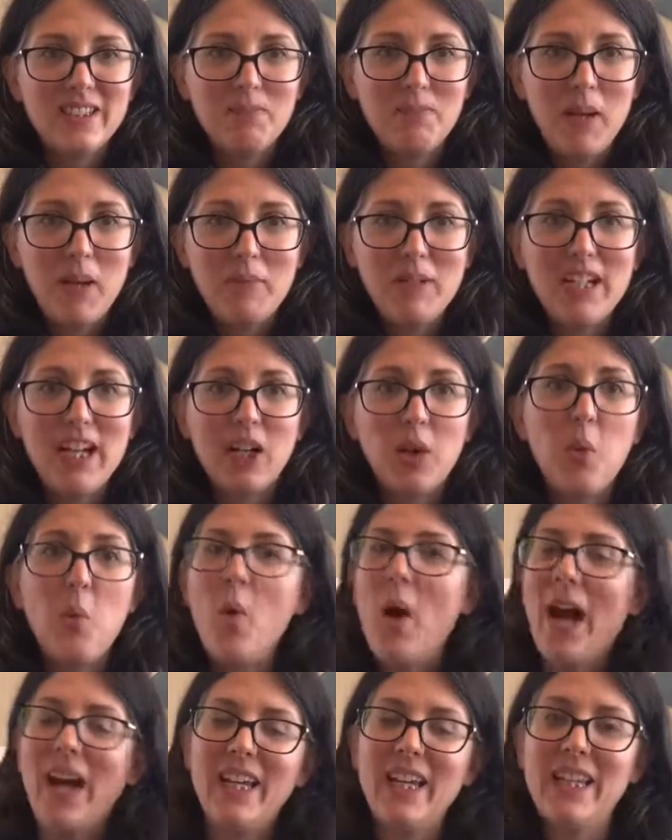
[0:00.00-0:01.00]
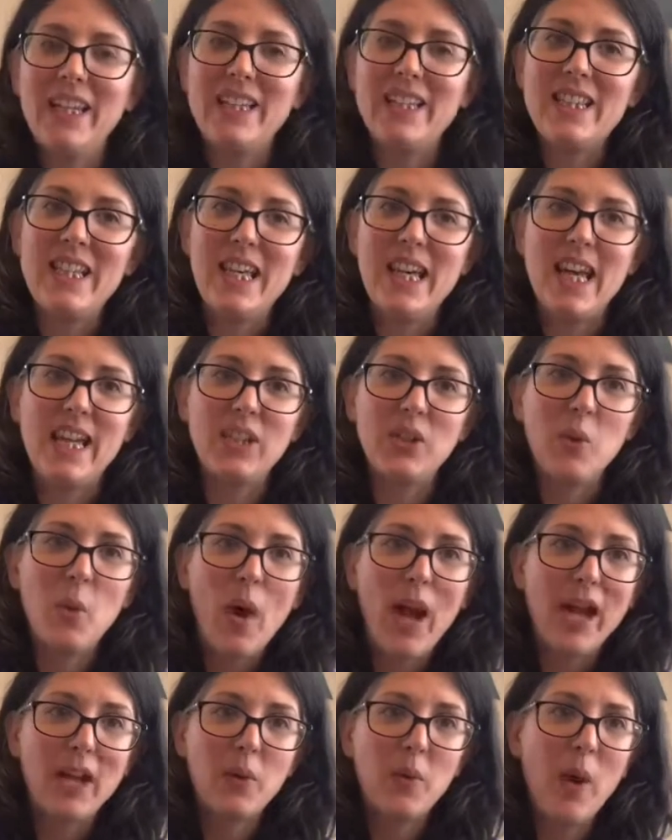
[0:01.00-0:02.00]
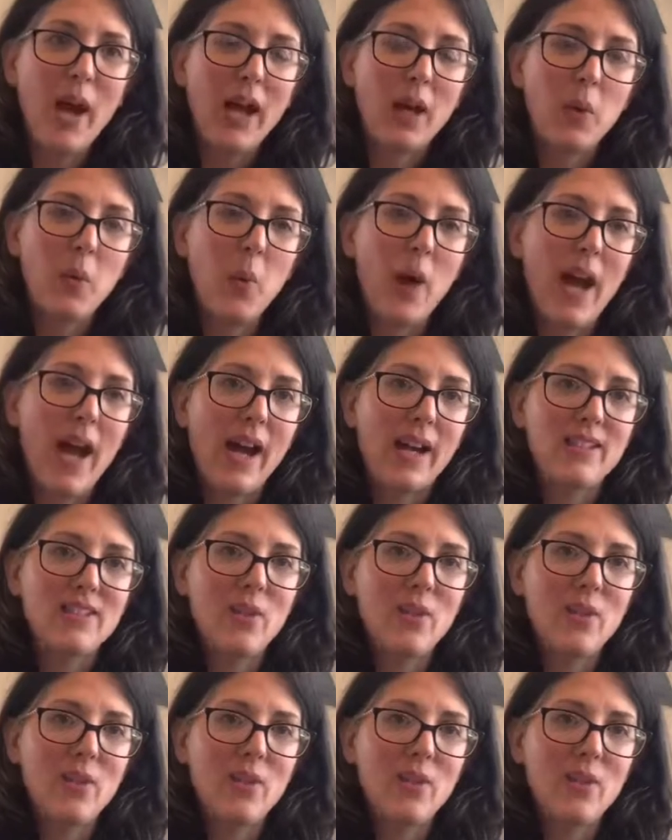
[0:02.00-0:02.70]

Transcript: baby duck quacking at the end, quack, quack, quack.